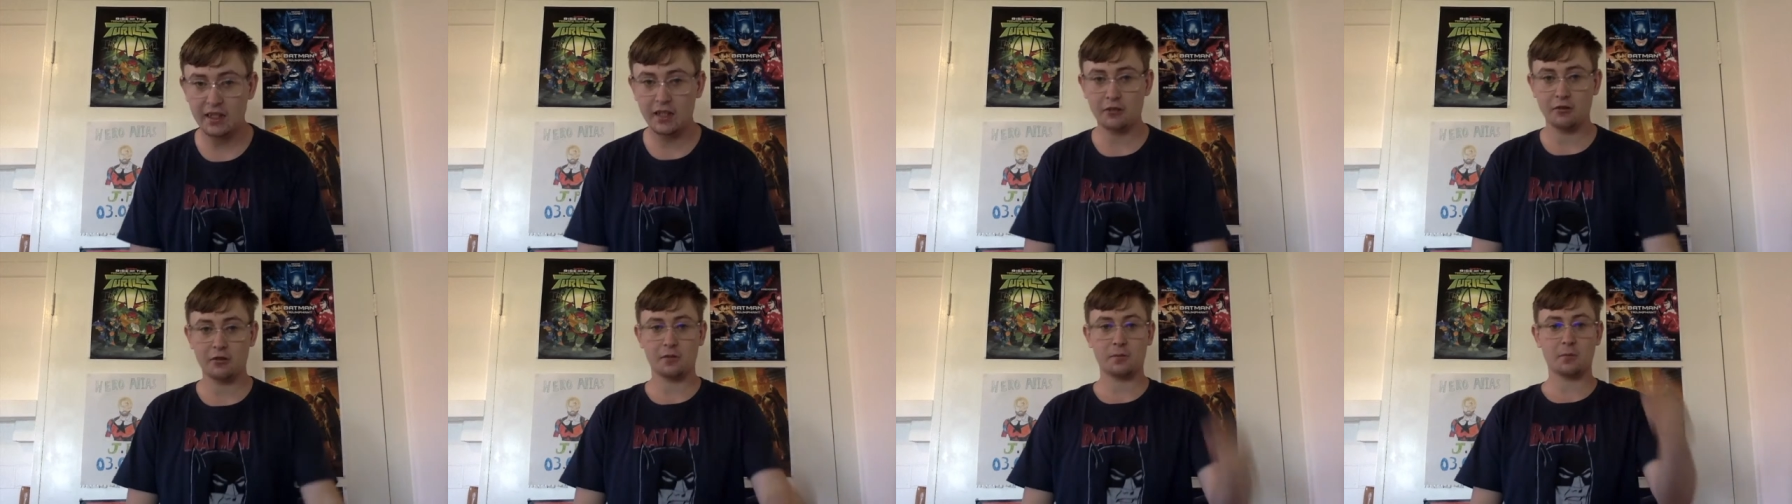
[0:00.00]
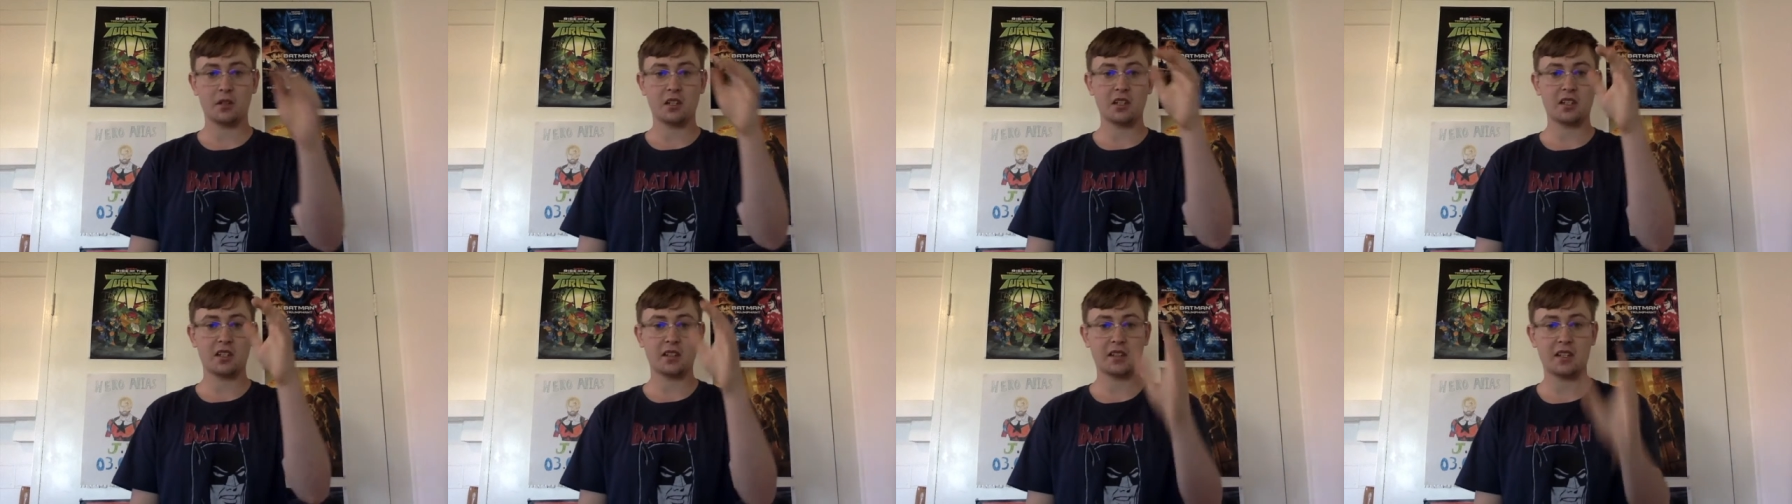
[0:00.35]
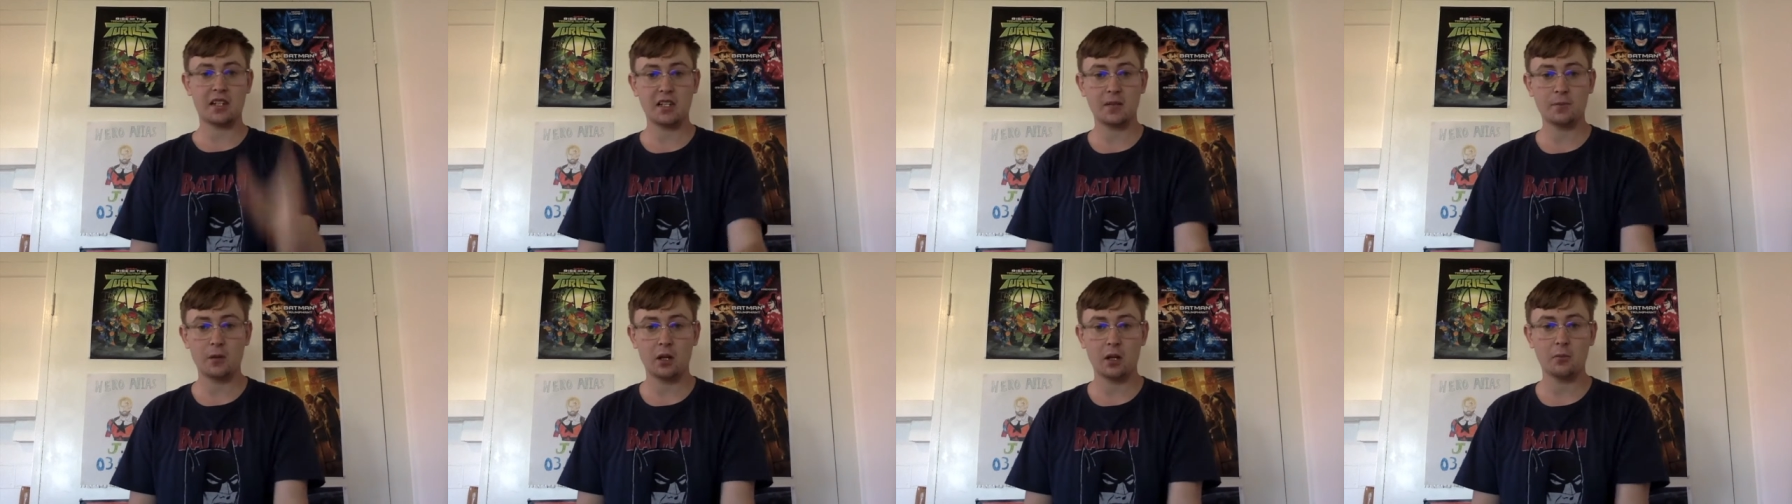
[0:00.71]
It was my
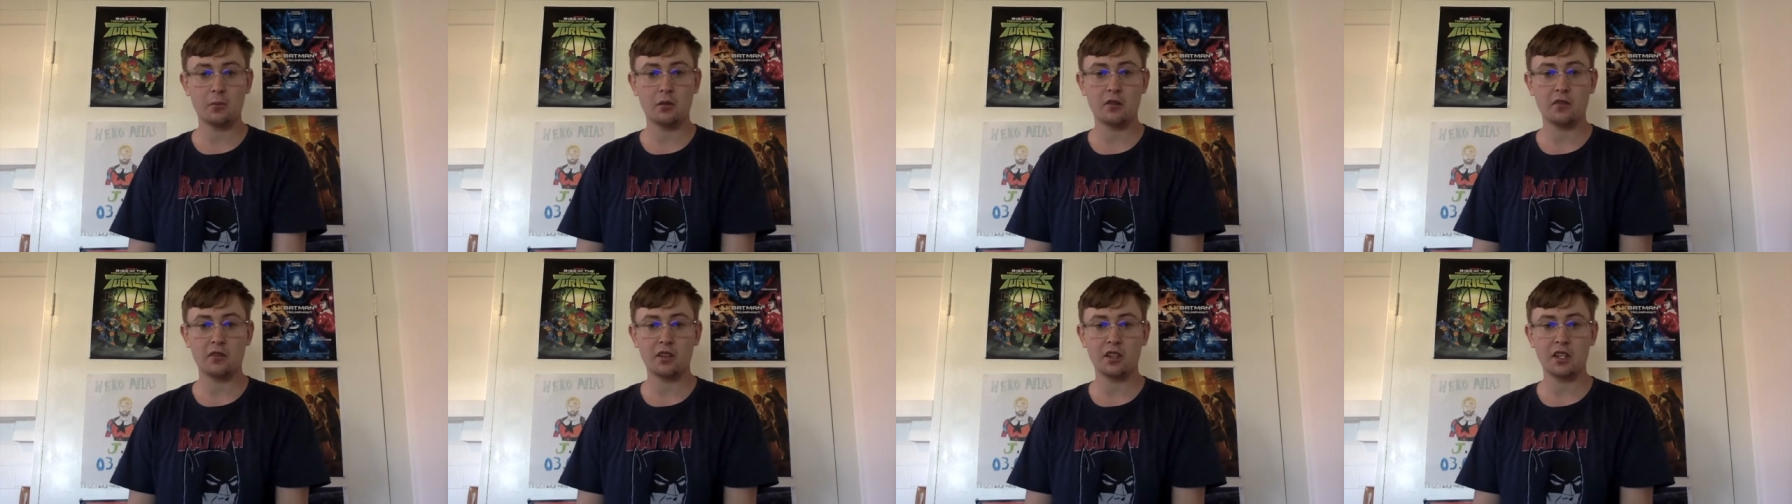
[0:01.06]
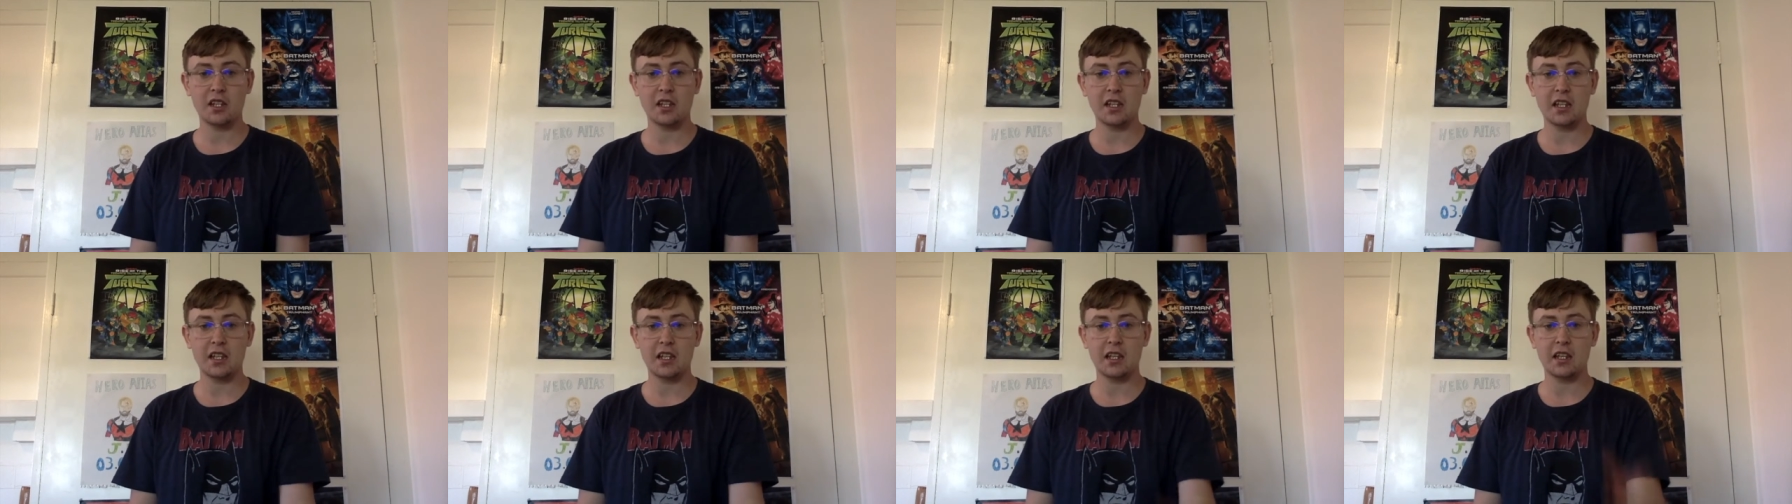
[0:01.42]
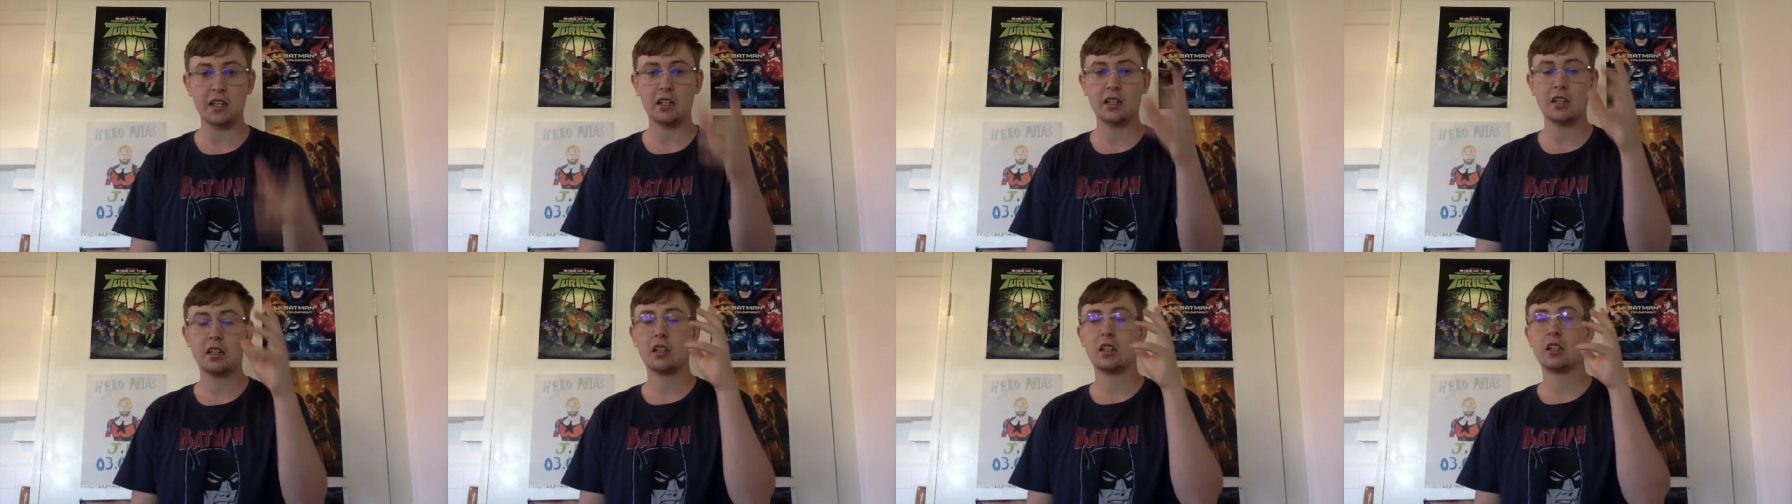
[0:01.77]
anticipated movie of the year,
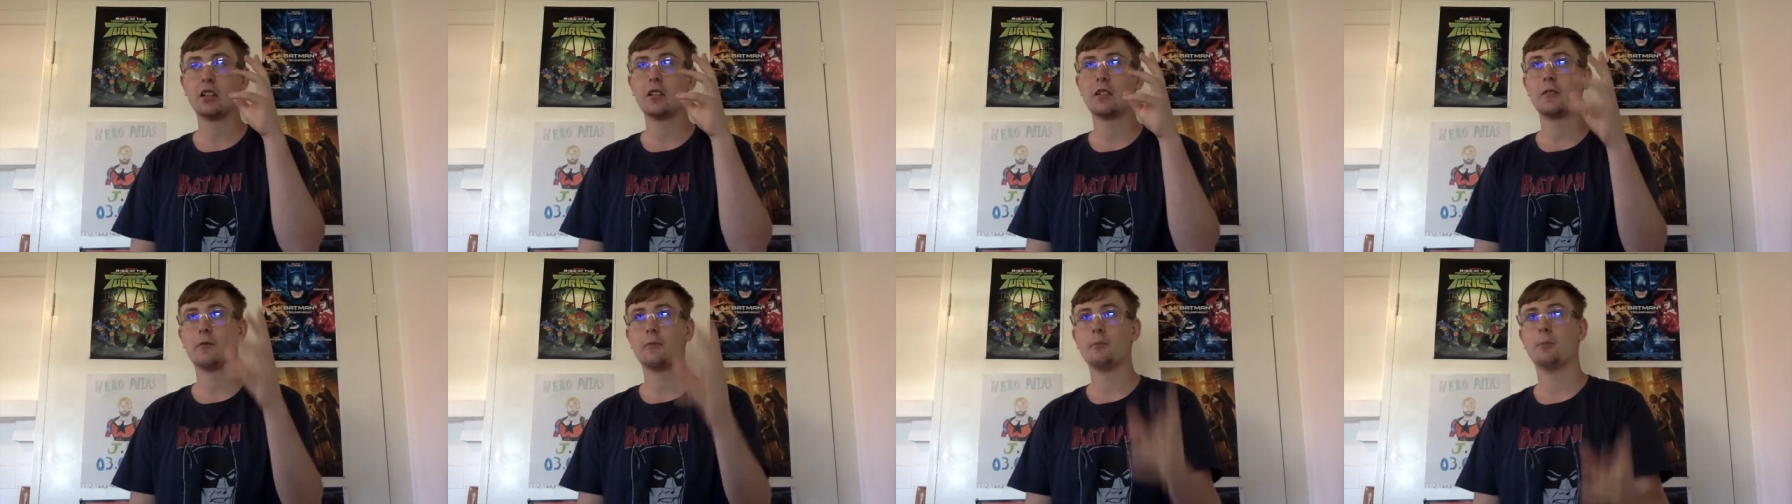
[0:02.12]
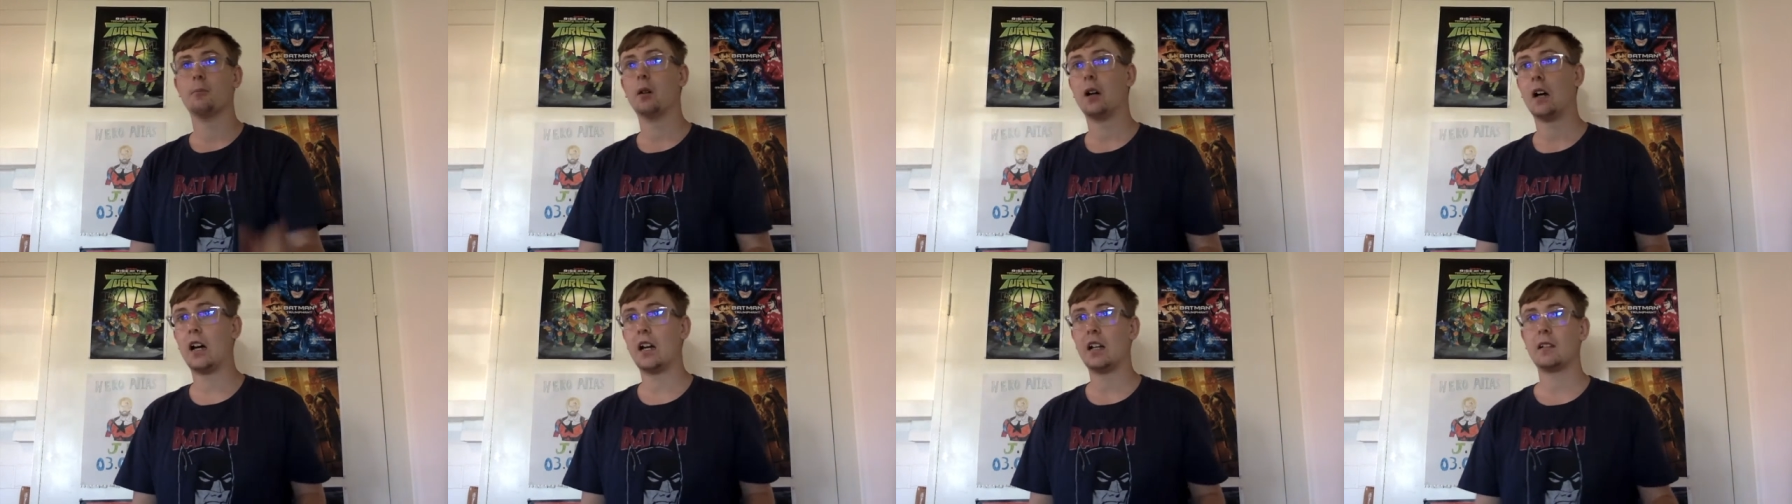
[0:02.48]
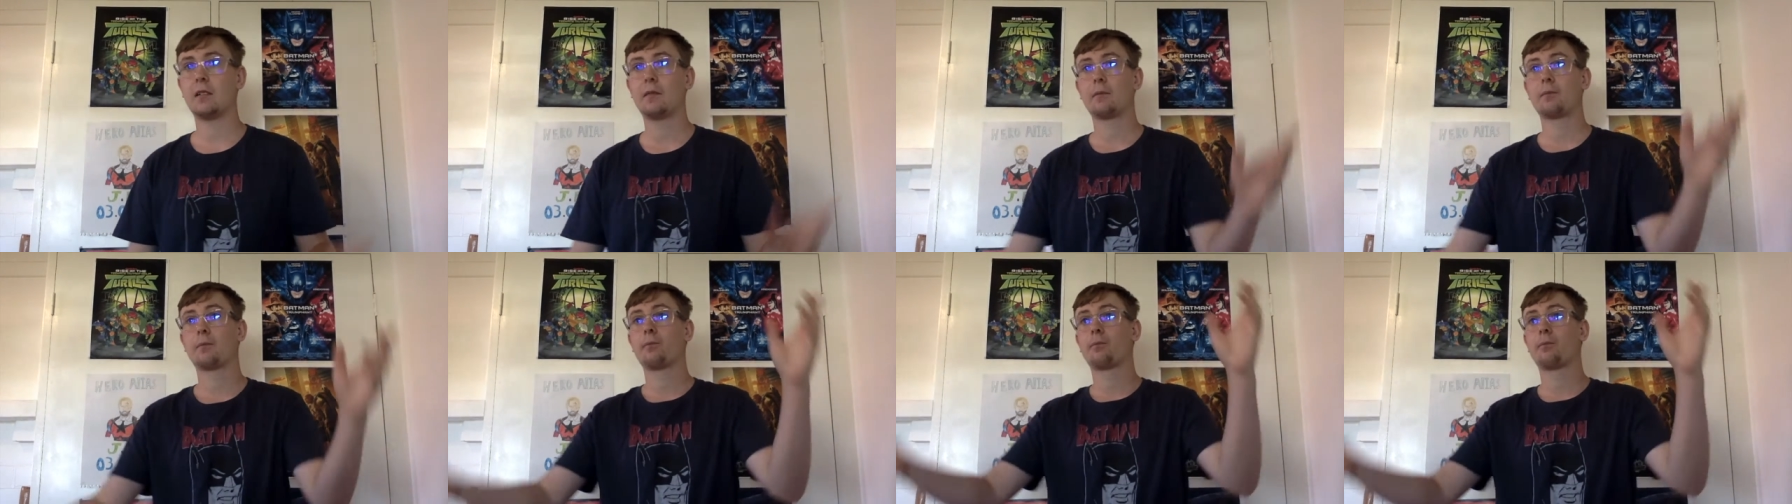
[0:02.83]
but